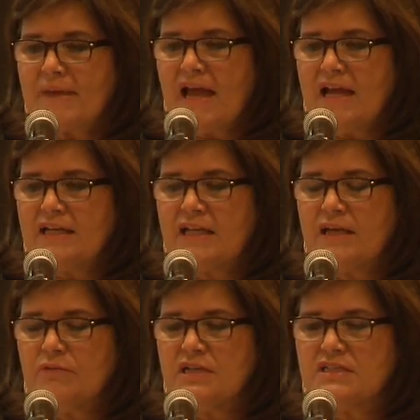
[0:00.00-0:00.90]
and
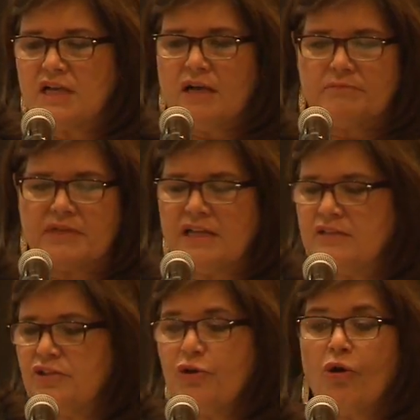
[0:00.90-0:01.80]
he was
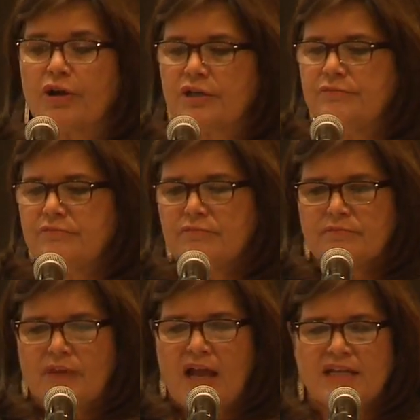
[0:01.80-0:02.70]
in New York,
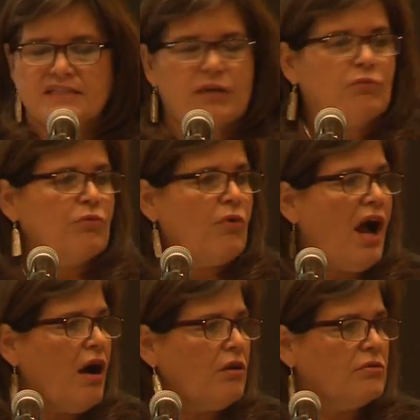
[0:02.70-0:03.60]
and he said,
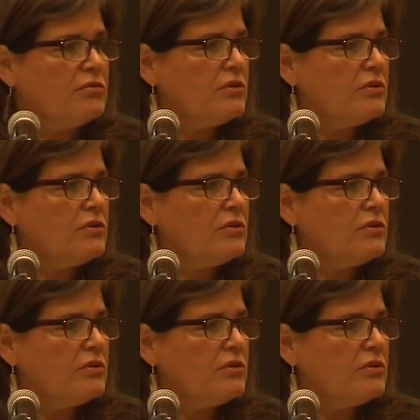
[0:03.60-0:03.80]
wow,